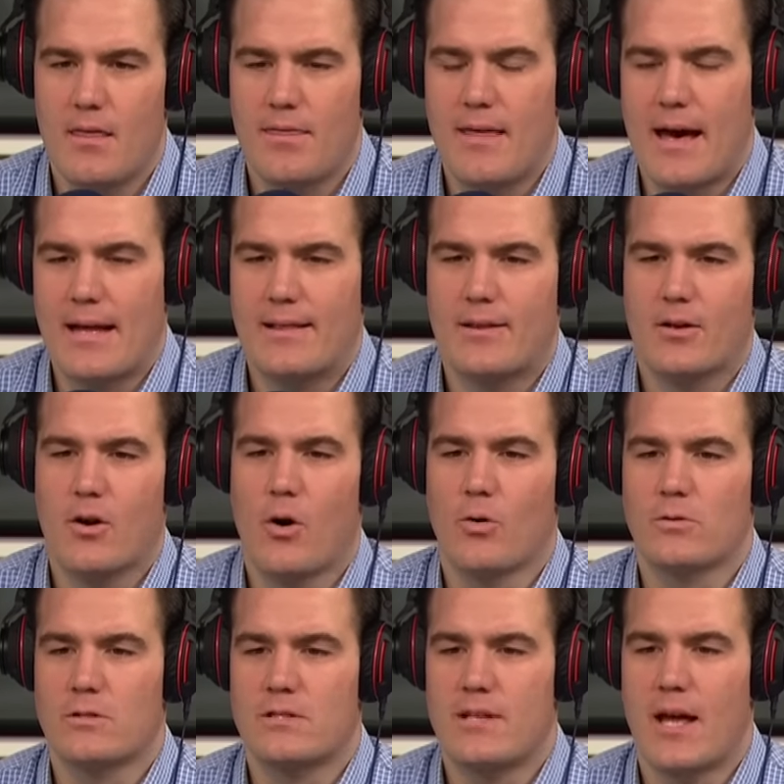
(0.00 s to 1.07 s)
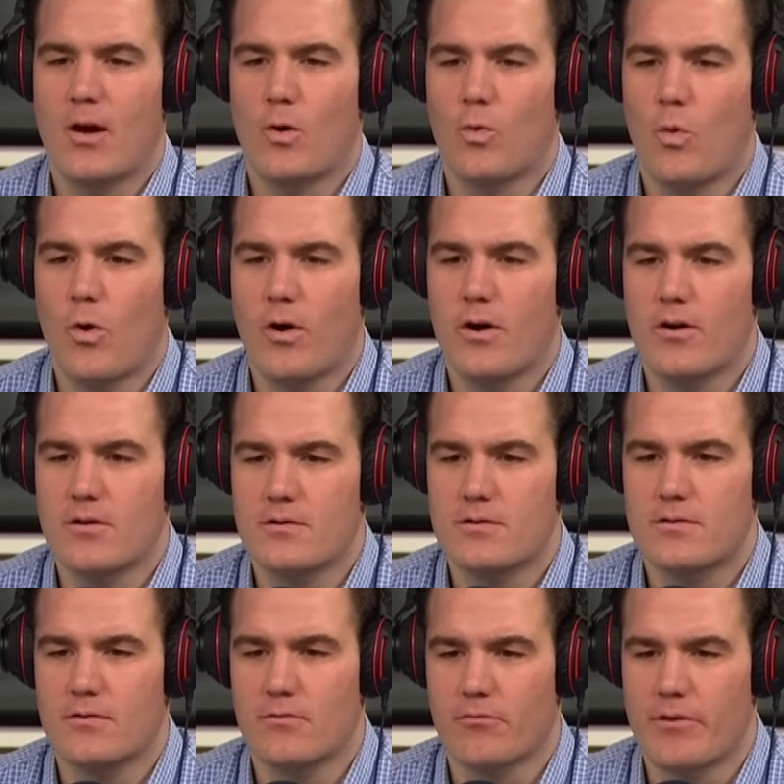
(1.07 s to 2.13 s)
that the Golden State
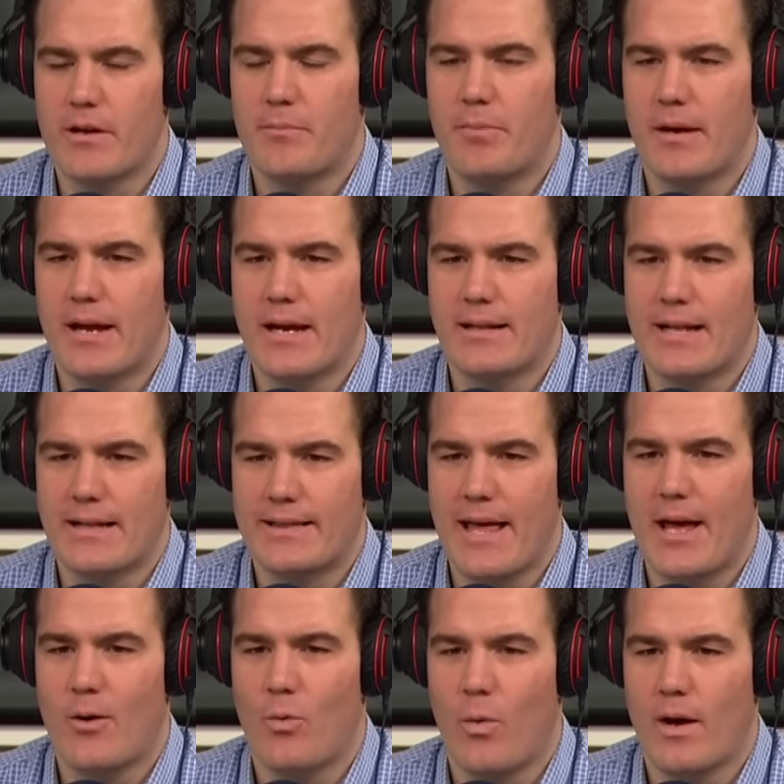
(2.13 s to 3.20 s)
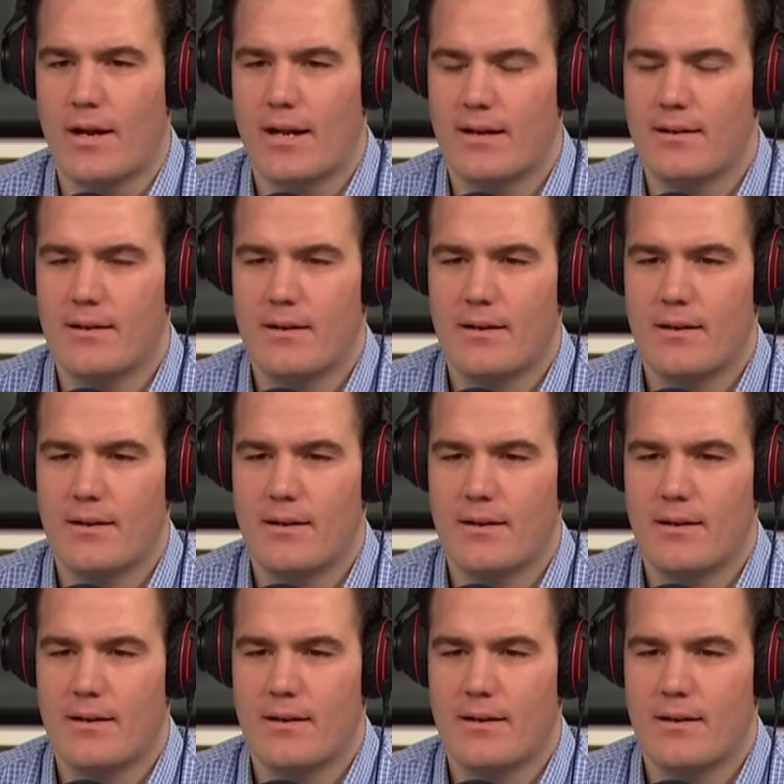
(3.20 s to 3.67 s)
Warriors repeat, that they win it.